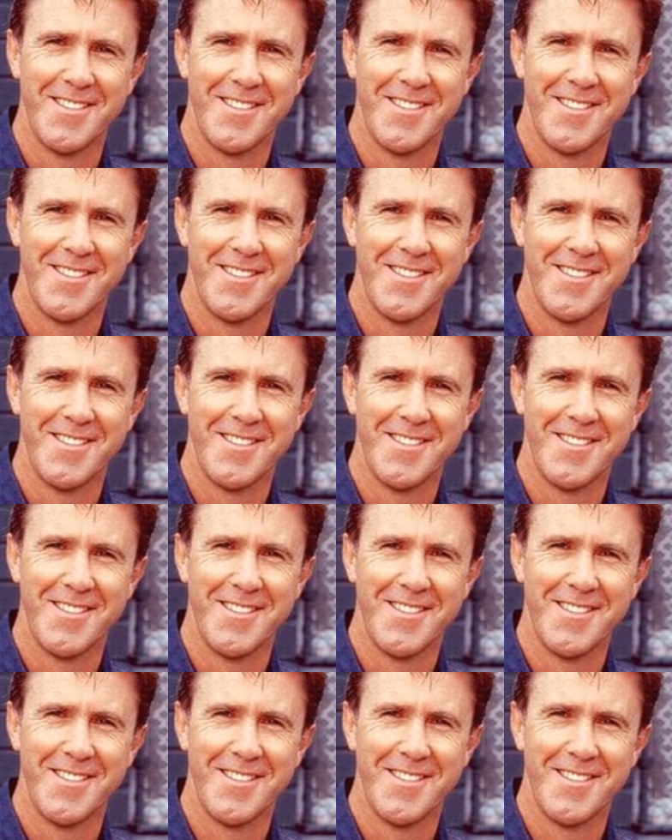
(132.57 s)

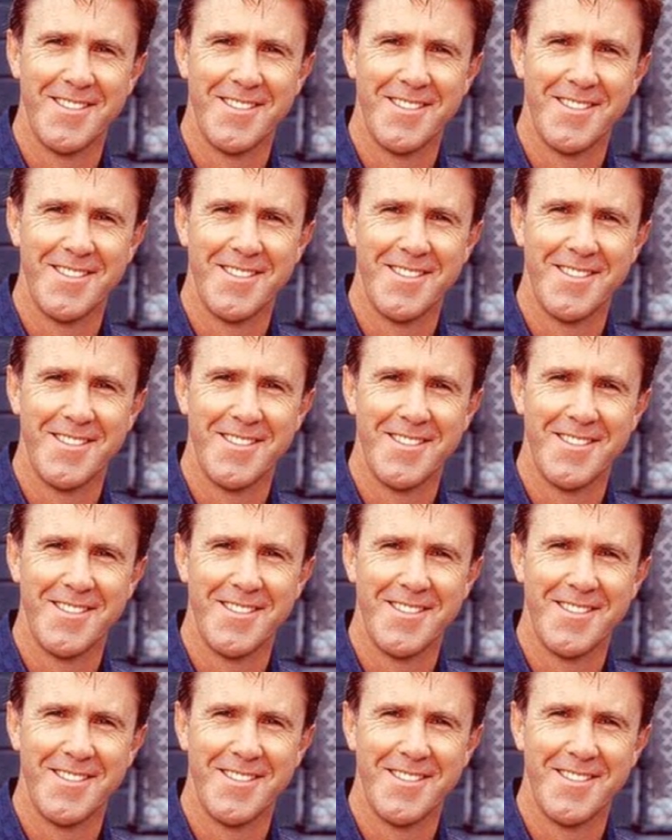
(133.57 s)

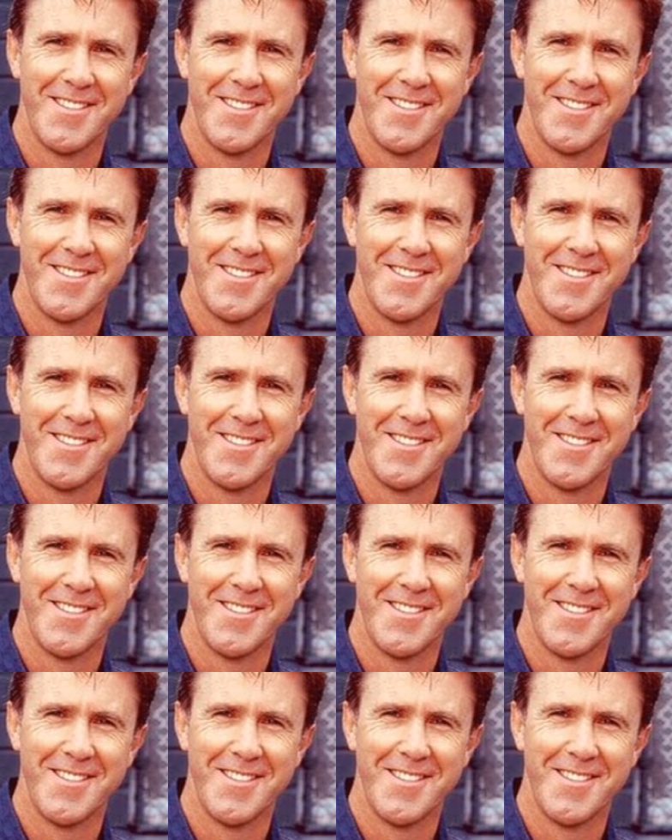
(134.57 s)

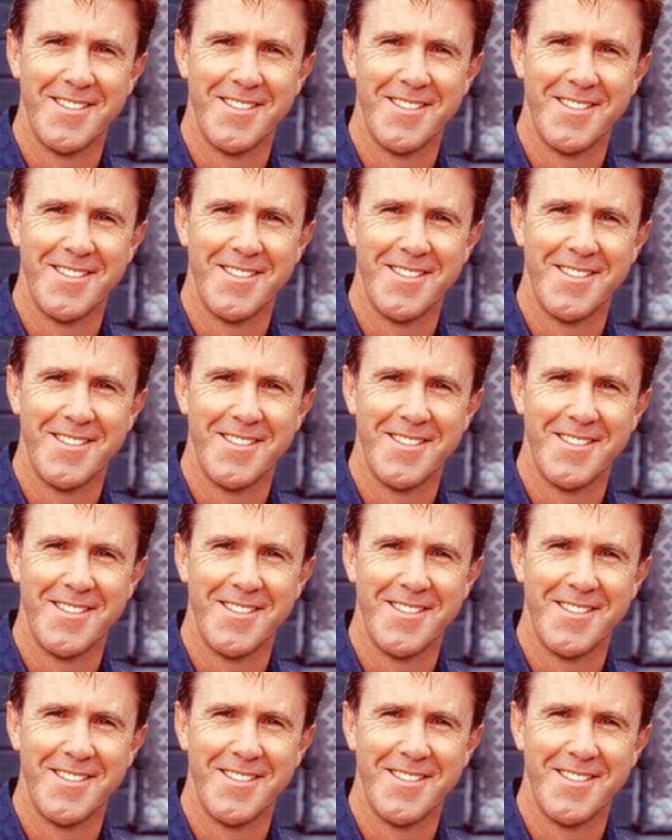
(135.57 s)

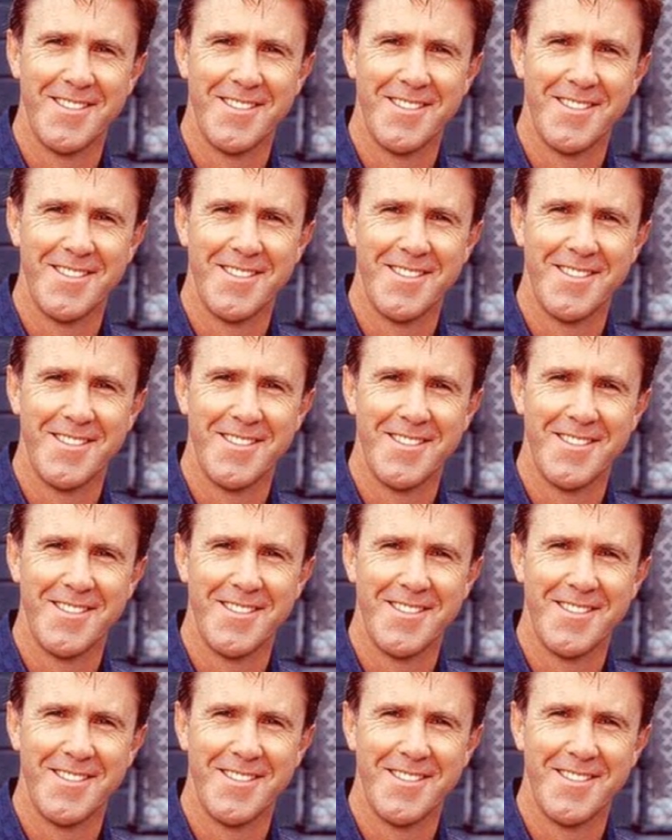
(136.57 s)
This is a still picture; no speech is visible.